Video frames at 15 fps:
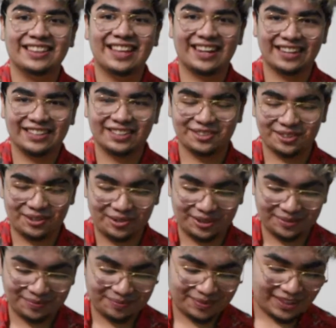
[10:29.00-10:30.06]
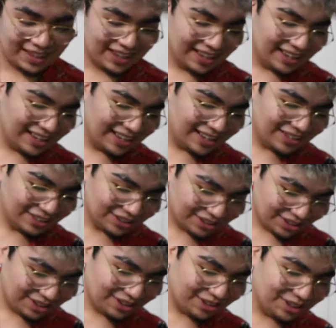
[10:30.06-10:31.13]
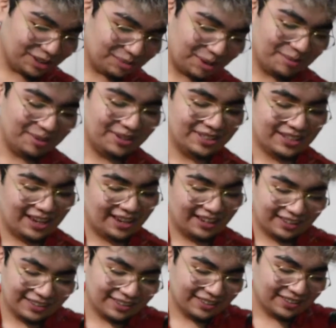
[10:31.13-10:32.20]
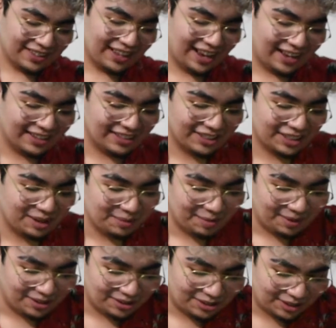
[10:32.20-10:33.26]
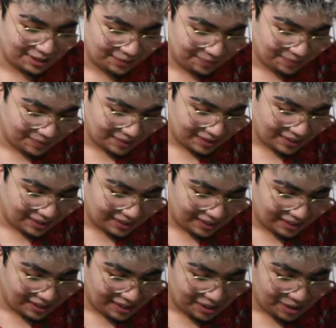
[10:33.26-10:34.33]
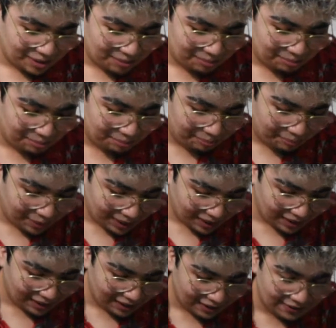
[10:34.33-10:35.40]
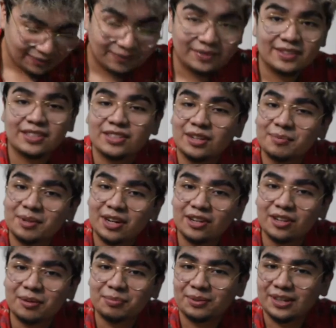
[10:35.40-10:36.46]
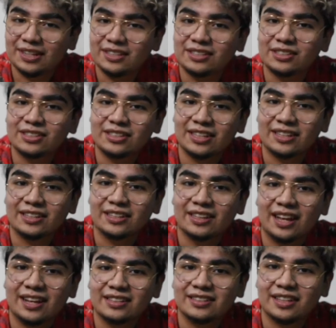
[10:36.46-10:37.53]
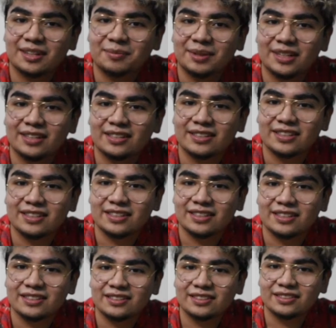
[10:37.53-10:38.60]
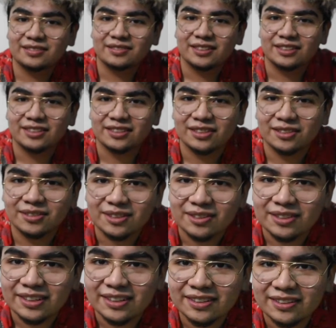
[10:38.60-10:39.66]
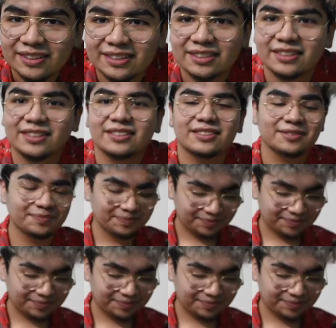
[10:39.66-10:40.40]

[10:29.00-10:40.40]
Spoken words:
that it didn't record. So that's probably a sign that I need to keep my mouth shut. But to sum it all up, what I just said in the last 10 minutes is it still recording? Yes, it is.